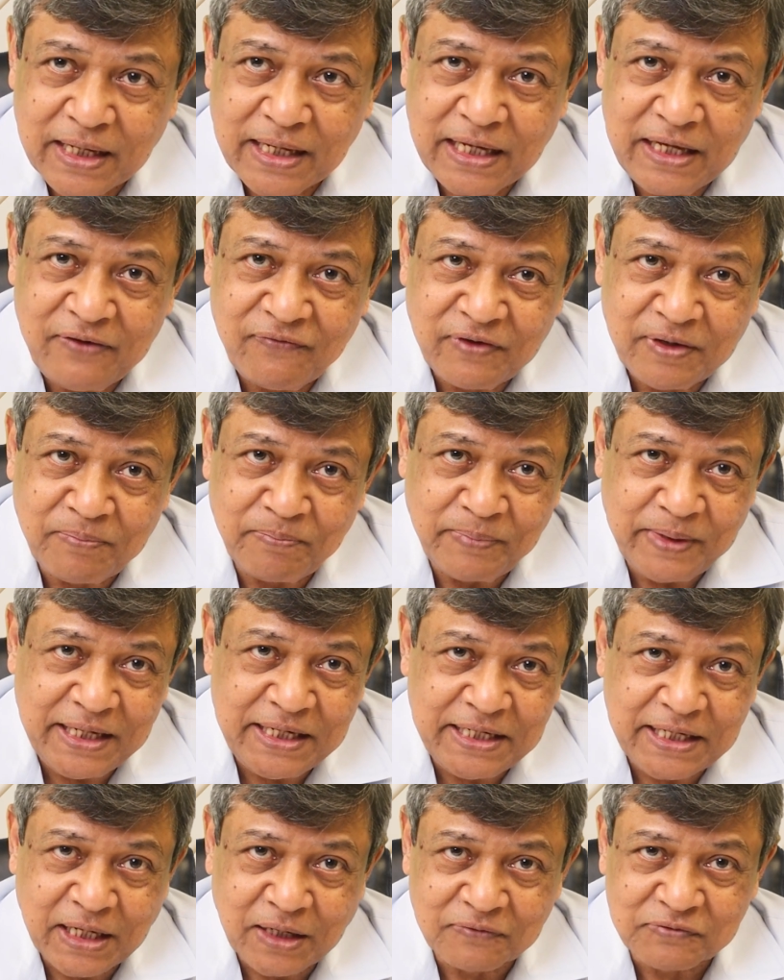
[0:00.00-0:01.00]
Even
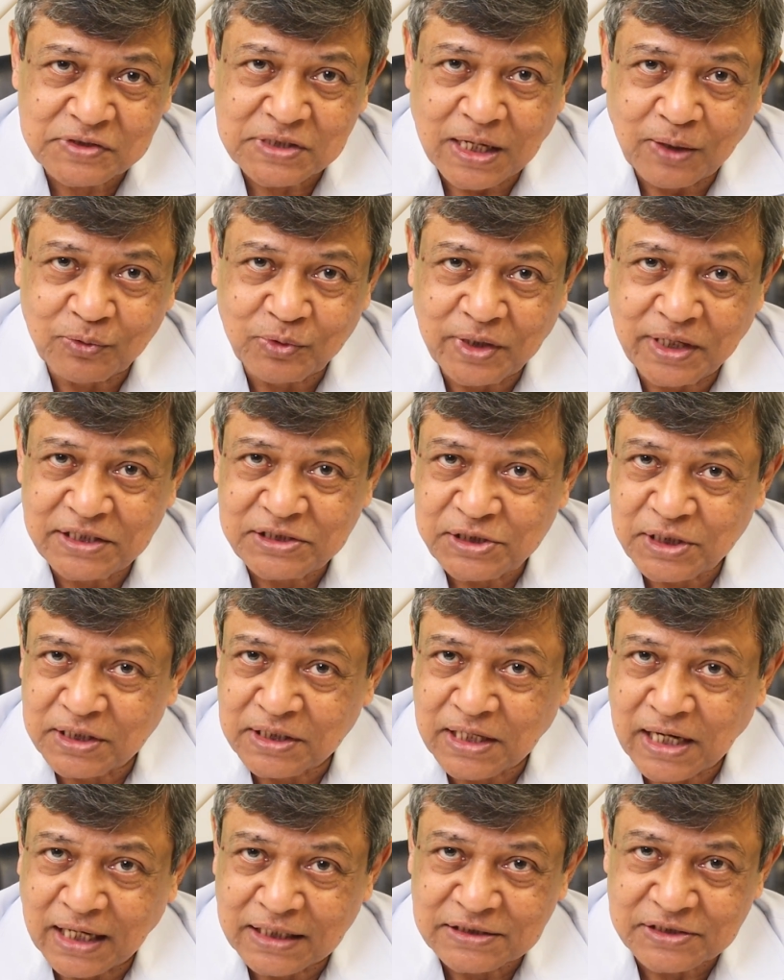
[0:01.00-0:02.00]
media of South
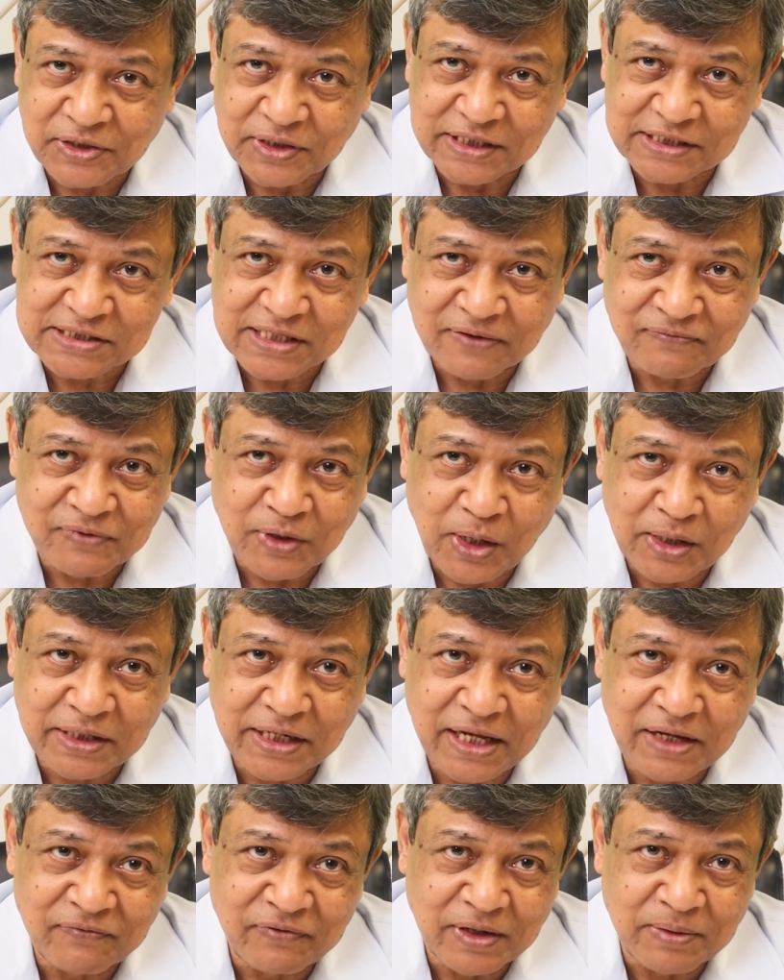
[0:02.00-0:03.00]
Asian countries have
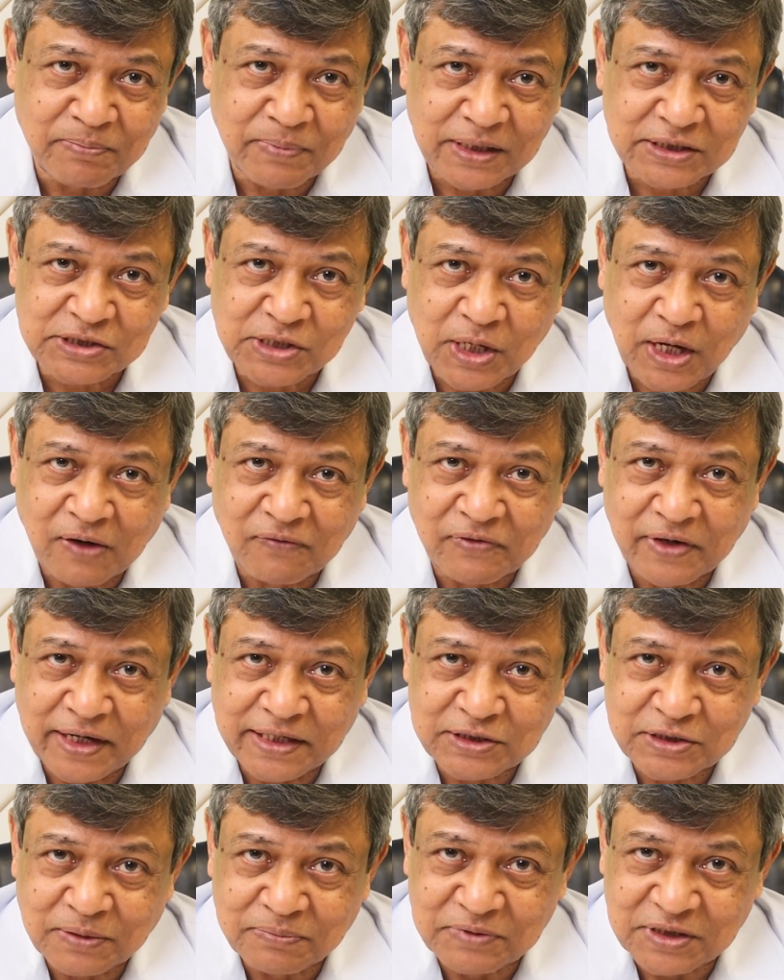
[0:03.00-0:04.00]
not given much
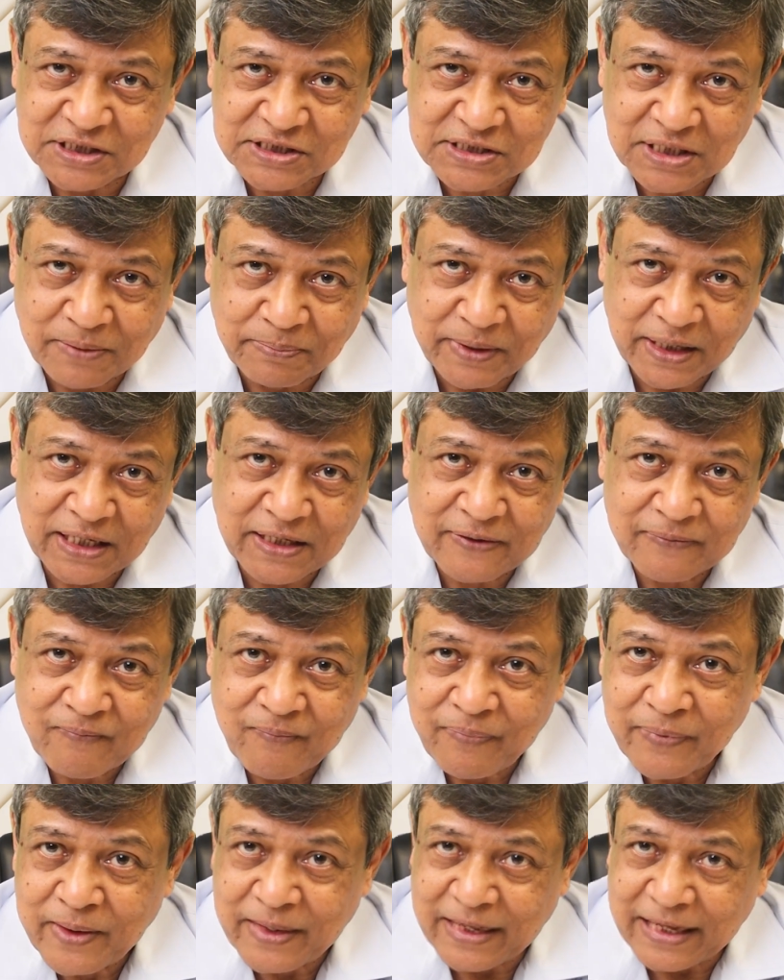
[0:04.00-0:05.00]
coverage of this summit,
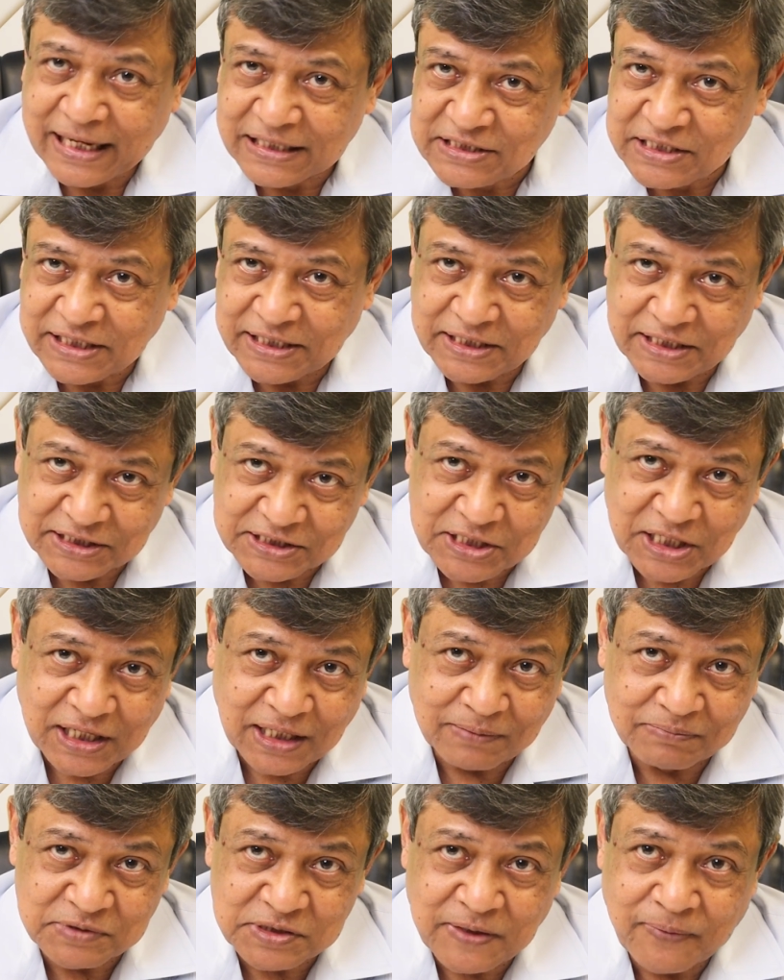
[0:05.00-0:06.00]
as it
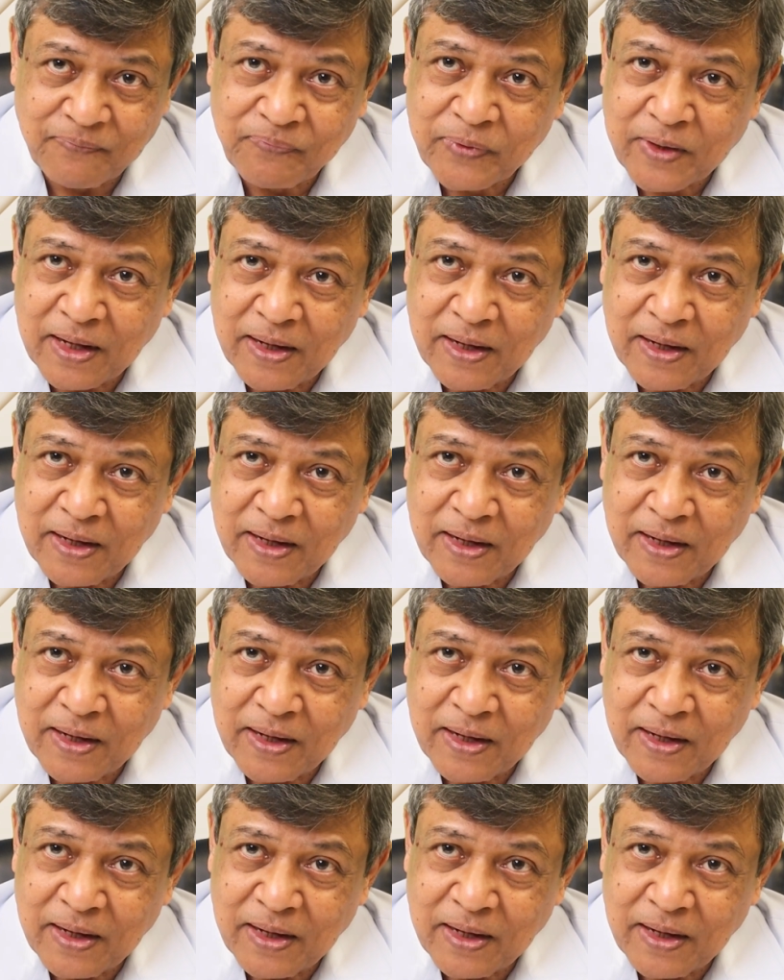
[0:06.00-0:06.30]
deserves,